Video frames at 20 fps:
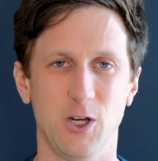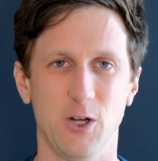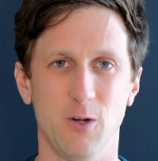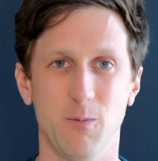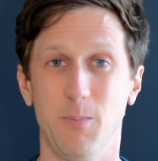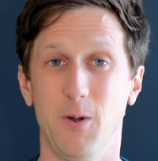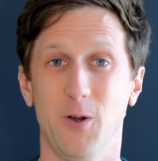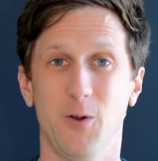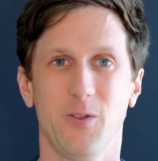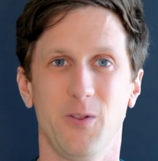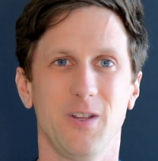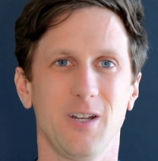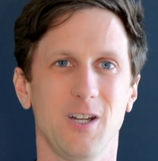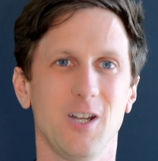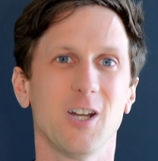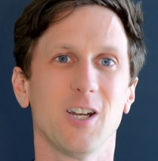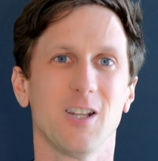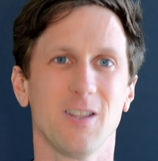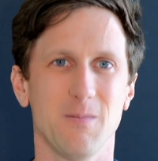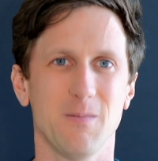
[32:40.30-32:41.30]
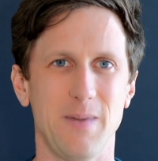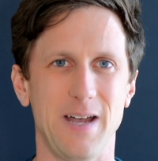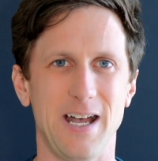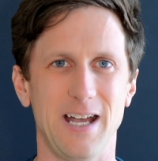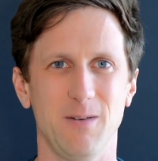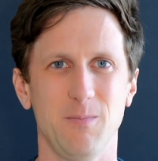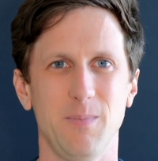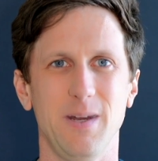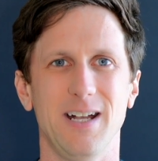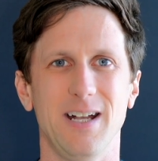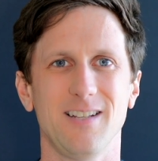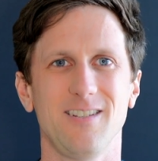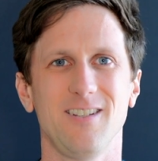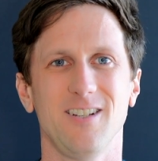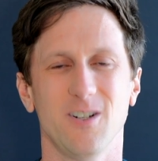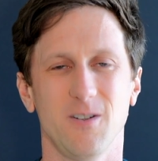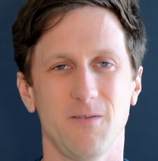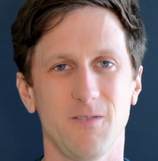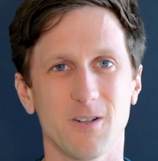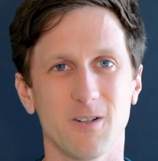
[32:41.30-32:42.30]
both the good and the bad bets.
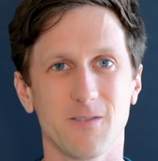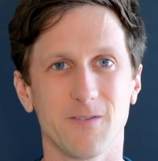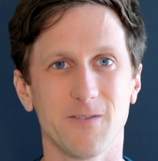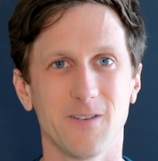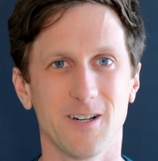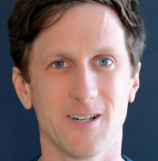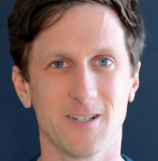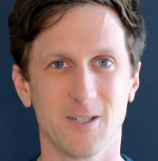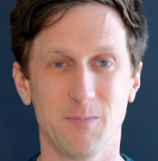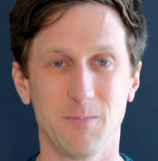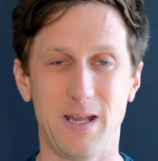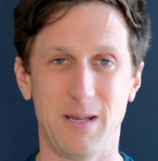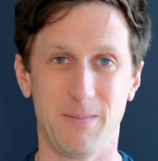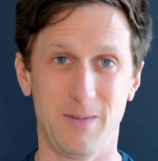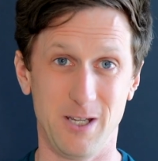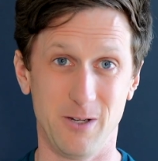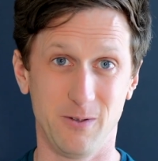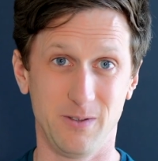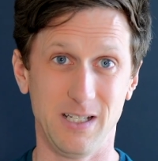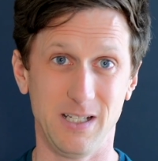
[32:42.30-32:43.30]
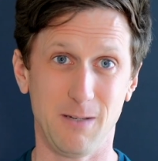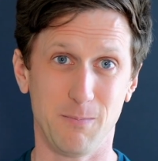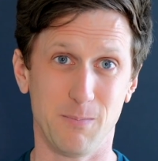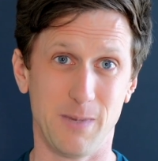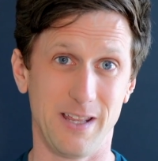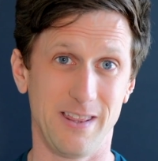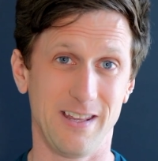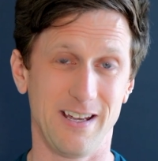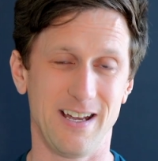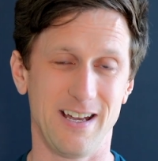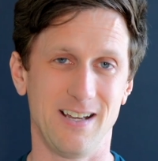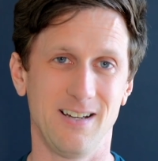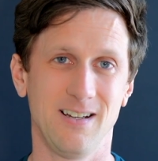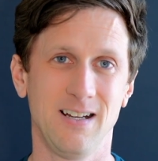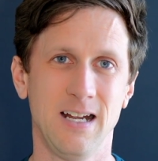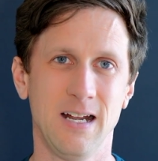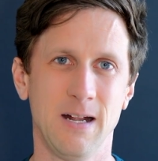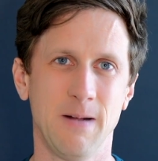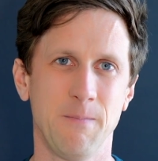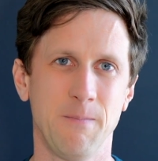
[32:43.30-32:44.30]
If you're first, maybe you did bet
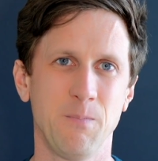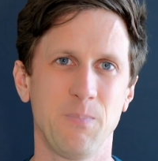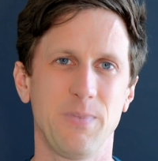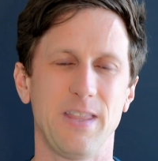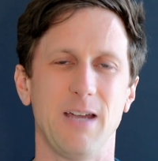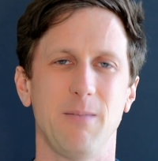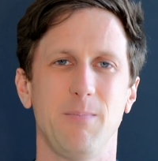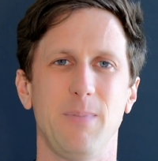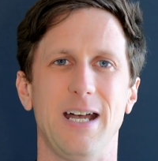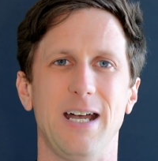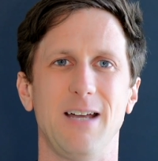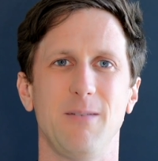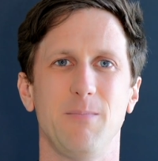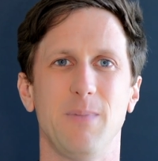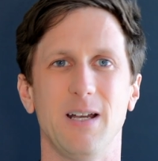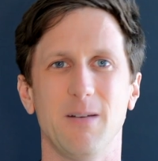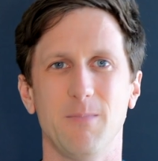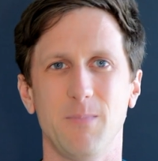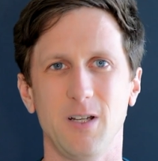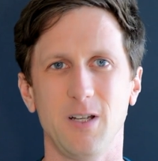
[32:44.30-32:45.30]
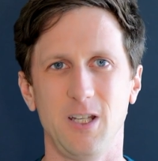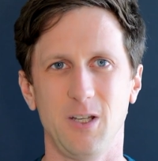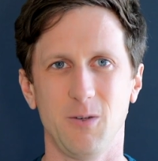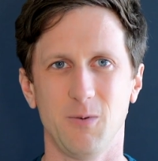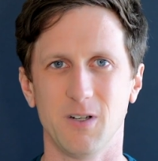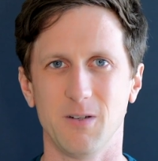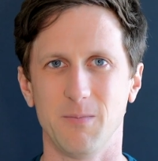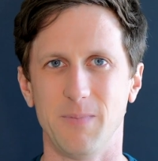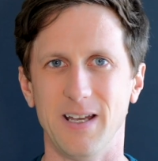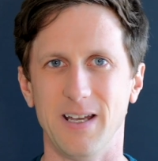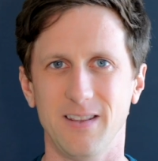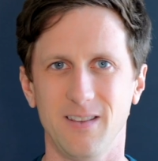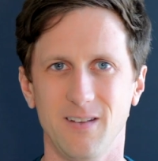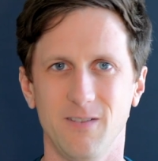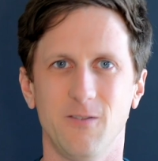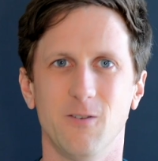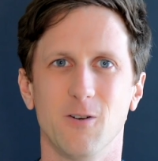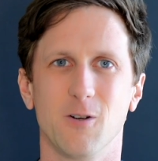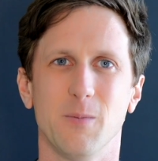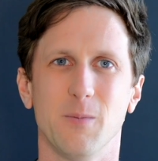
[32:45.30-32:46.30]
that bad bet, but you would have bet the
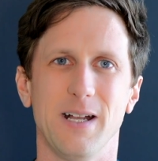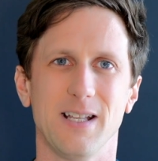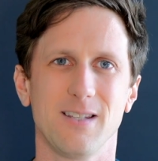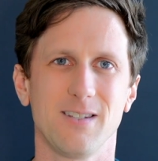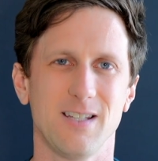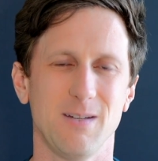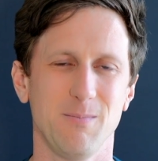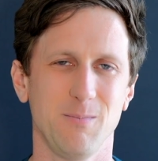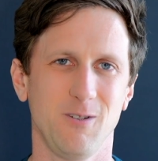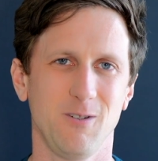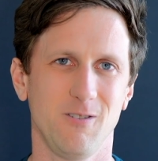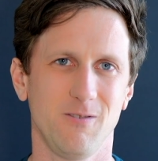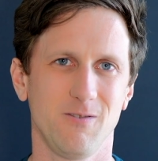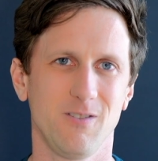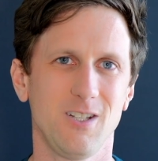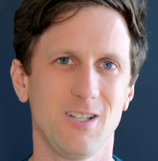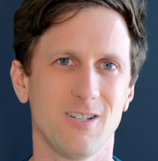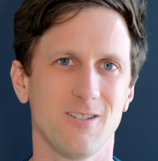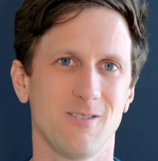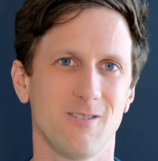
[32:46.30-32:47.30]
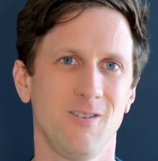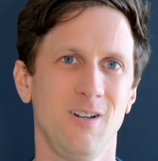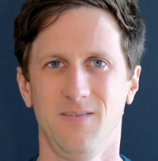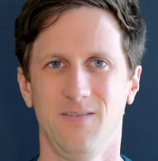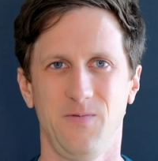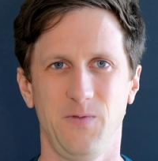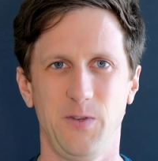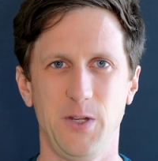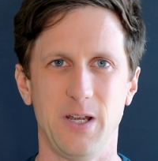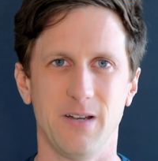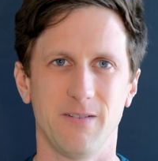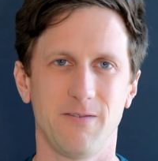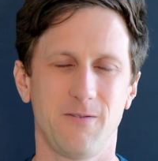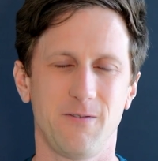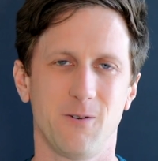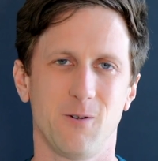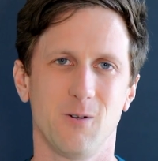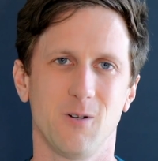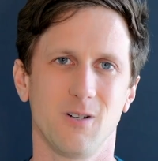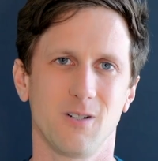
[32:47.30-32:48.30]
4 bets that moved too. You have
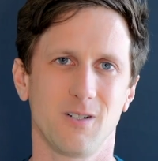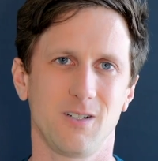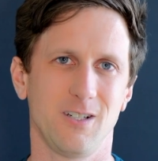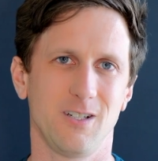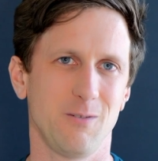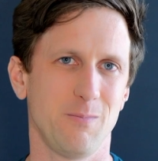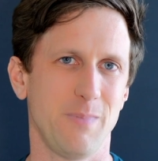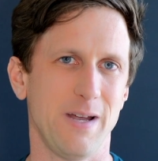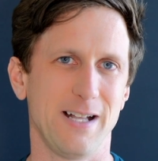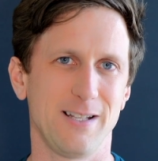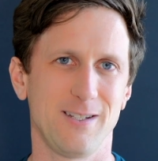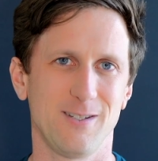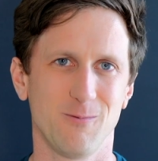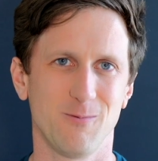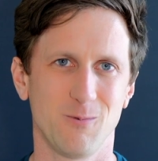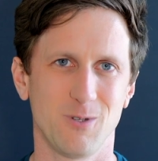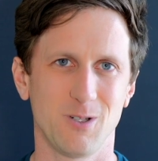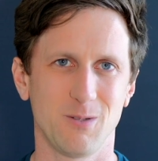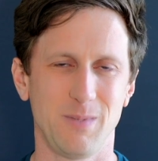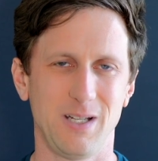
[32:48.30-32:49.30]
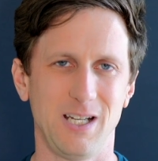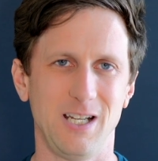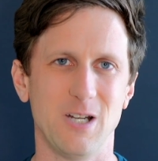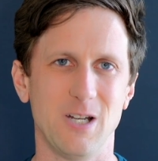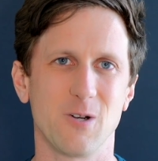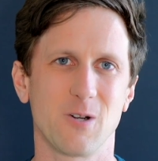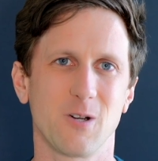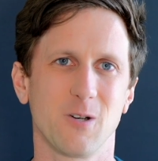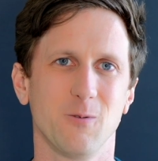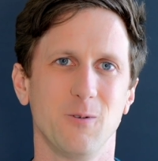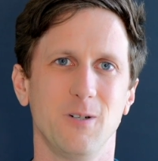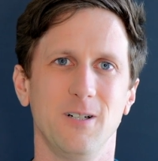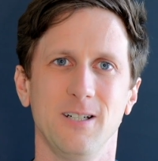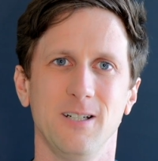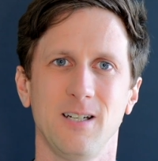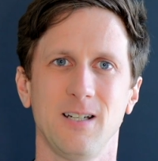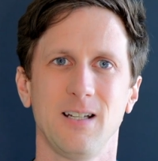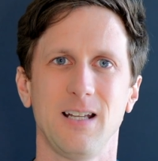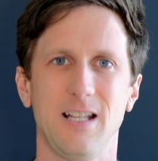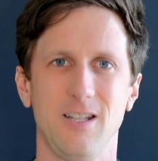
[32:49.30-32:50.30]
4 good bets and 1 mediocre
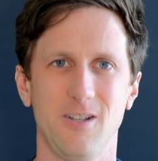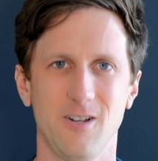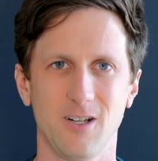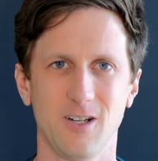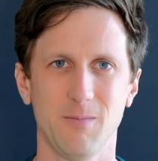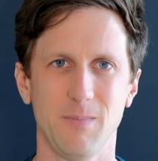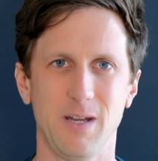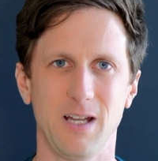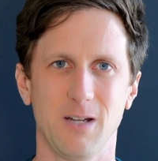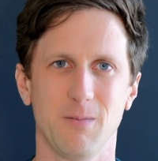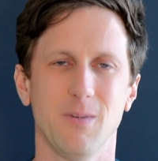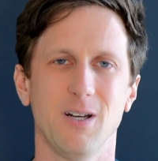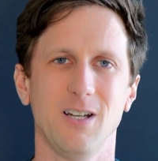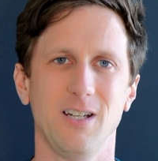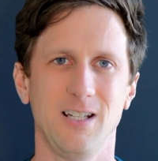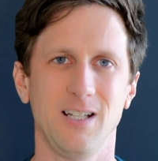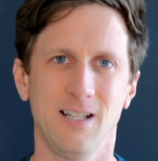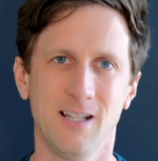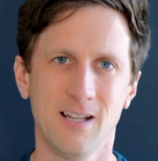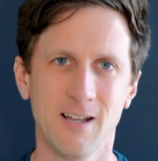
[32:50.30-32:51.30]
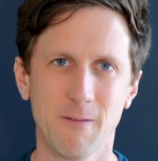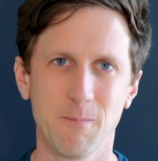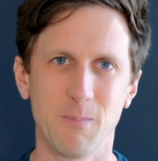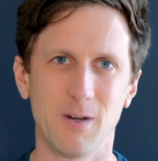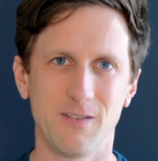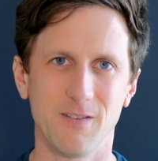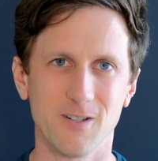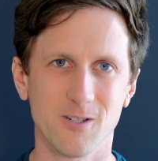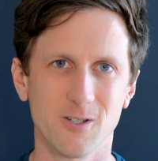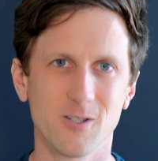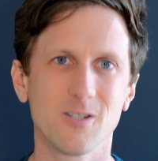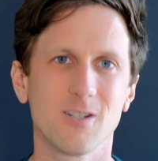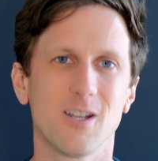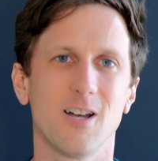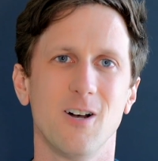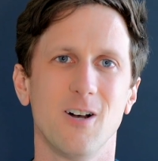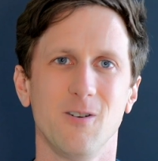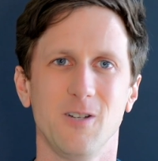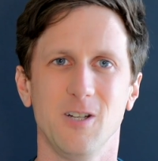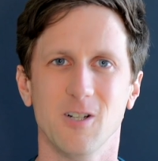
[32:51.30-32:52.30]
one, and you're going to make money. But if you're
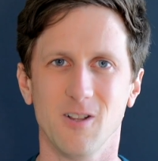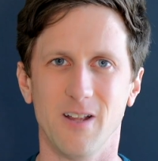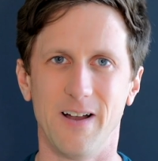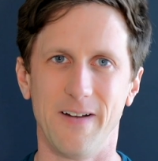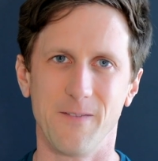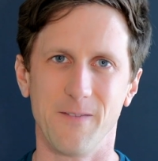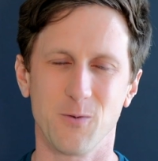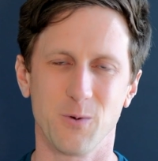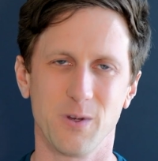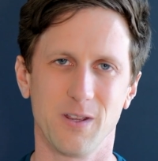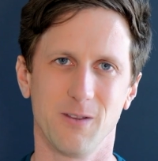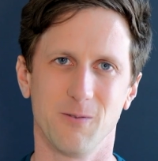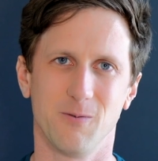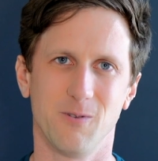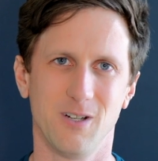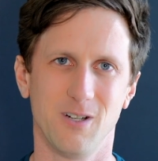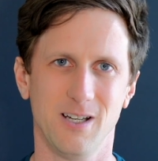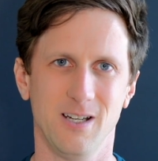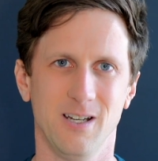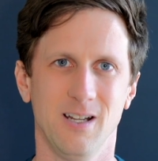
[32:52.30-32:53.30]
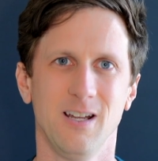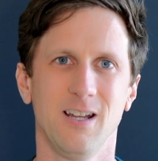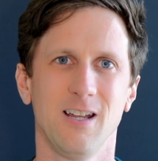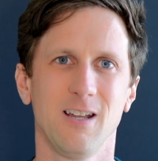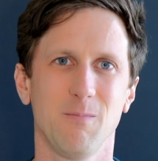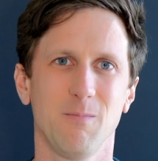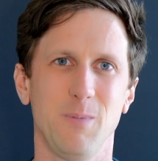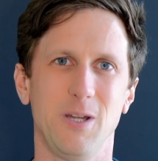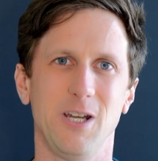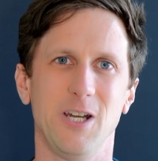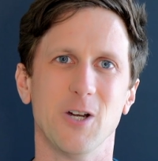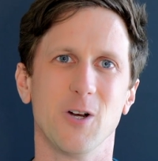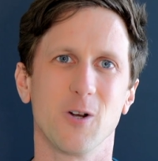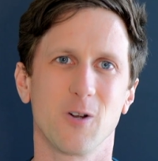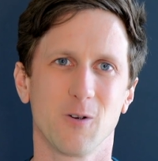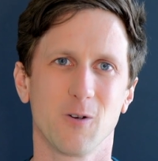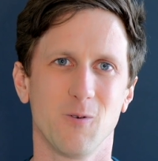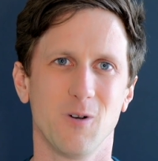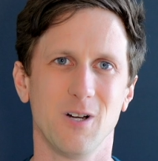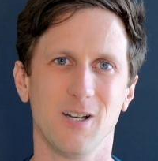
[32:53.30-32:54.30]
slow, you're left with the 1
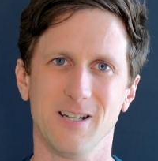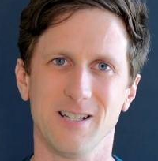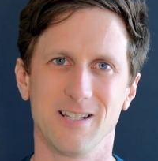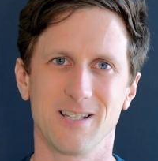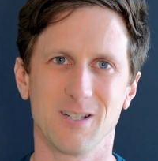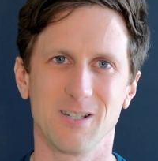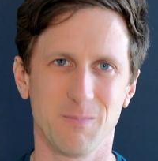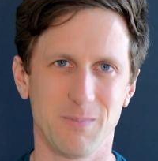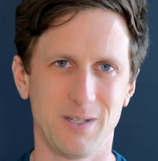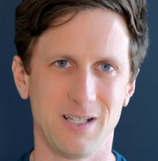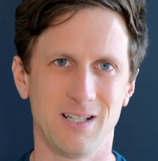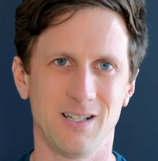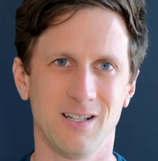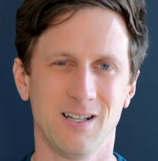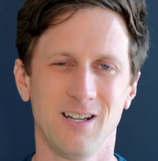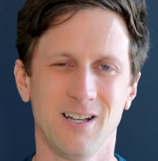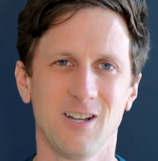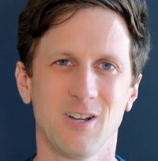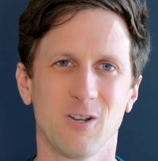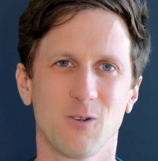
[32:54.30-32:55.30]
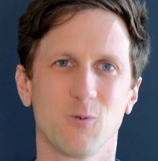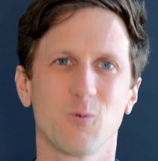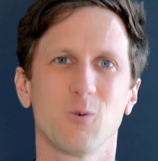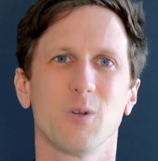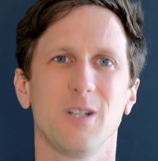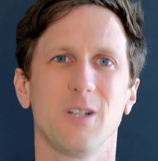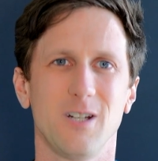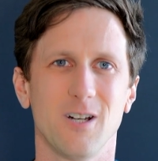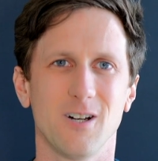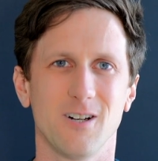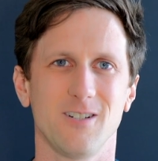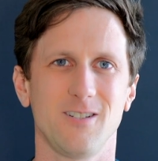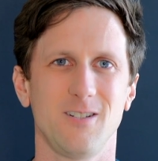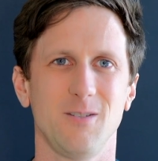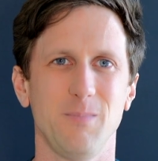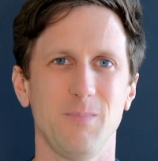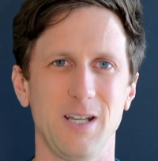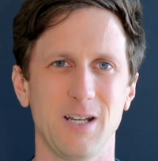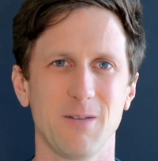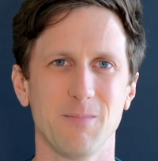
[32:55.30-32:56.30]
mediocre one. It's going to be really hard
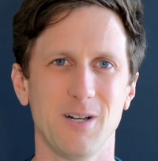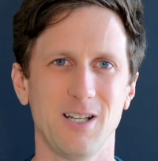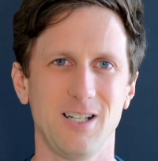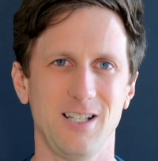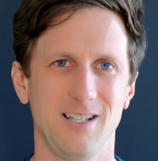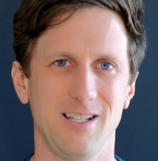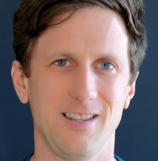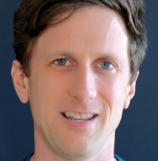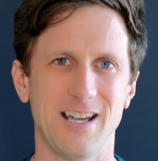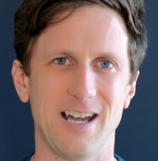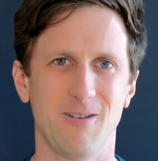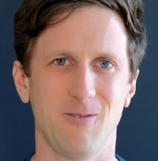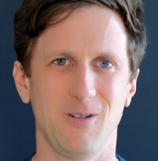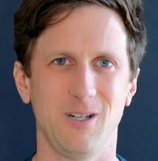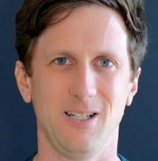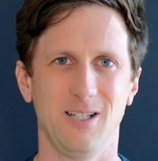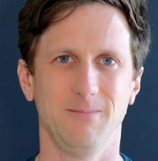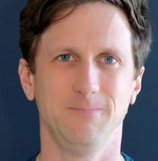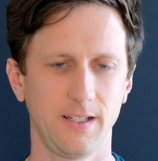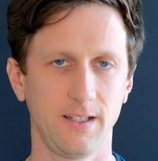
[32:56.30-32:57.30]
to make money that way.